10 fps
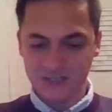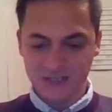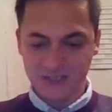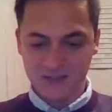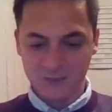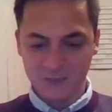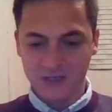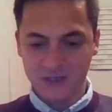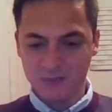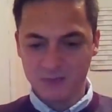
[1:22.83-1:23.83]
will
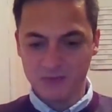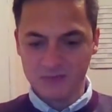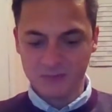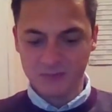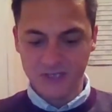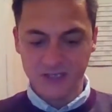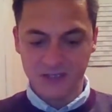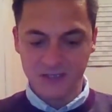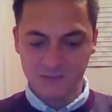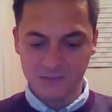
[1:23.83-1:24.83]
prompt me
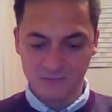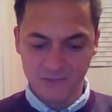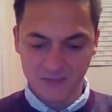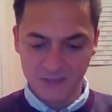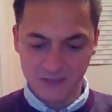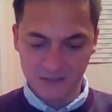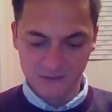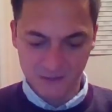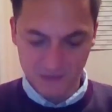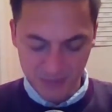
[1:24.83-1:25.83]
and
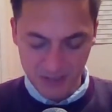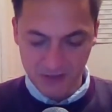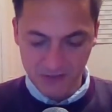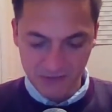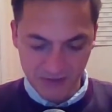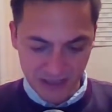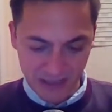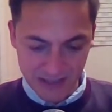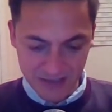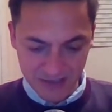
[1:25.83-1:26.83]
mean I forget
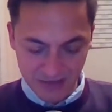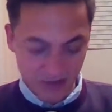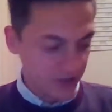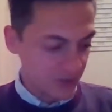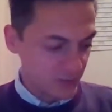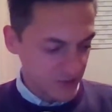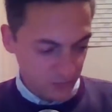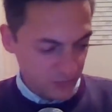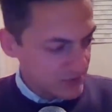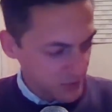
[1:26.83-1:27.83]
less than I otherwise
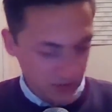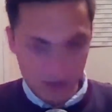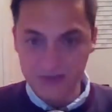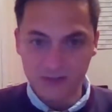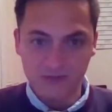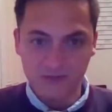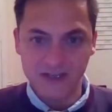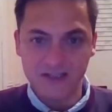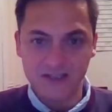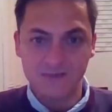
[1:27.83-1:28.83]
would, but I'll still forget
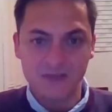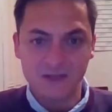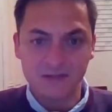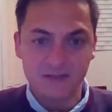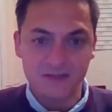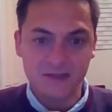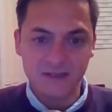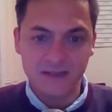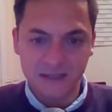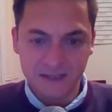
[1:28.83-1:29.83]
some stuff because
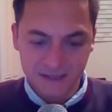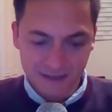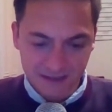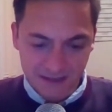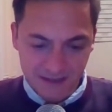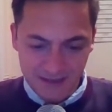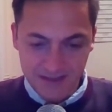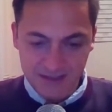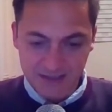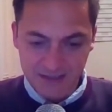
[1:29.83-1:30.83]

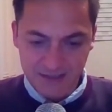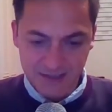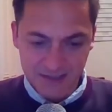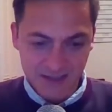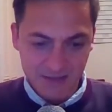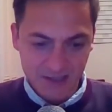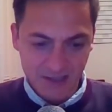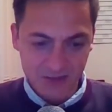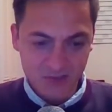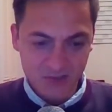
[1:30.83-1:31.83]
that's how it goes.